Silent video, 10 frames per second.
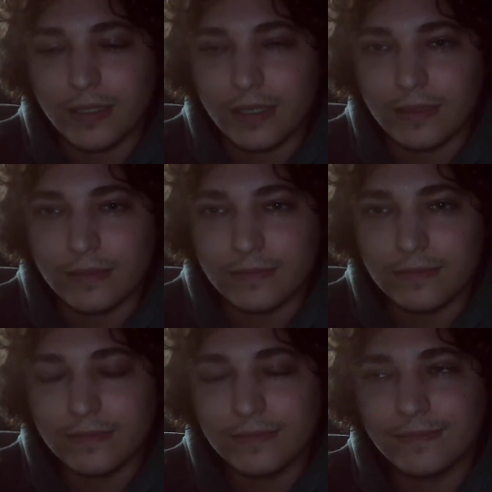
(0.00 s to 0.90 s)
um,
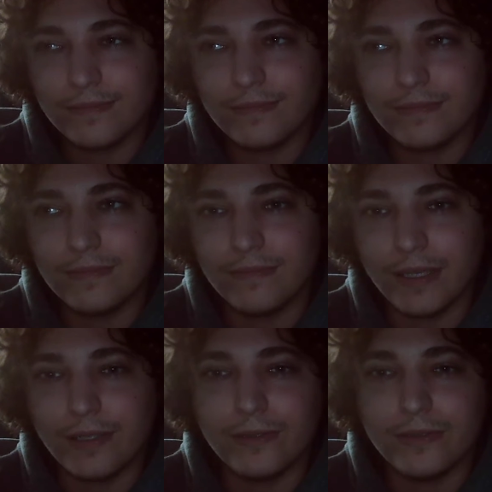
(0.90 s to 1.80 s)
my
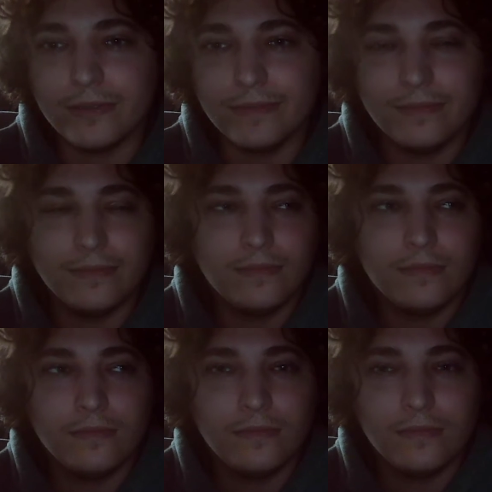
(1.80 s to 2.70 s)
goal
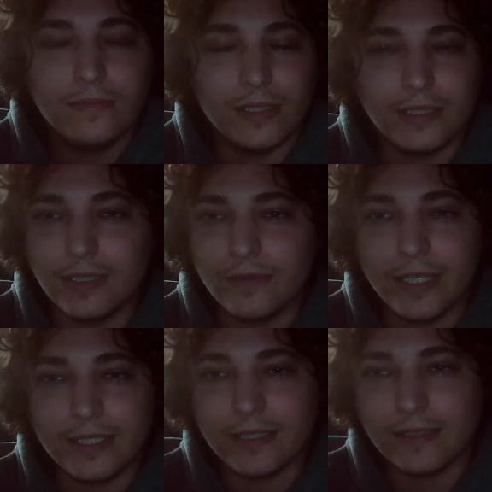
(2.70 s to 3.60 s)
is just
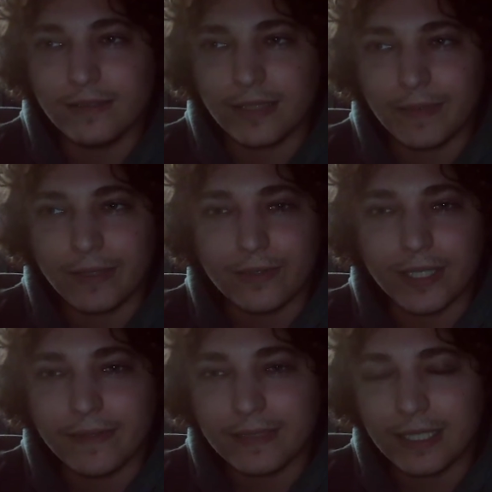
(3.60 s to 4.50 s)
raise it like my whole
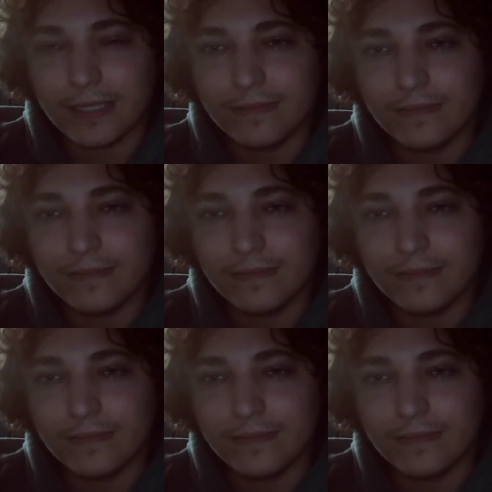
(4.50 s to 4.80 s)
lifetime.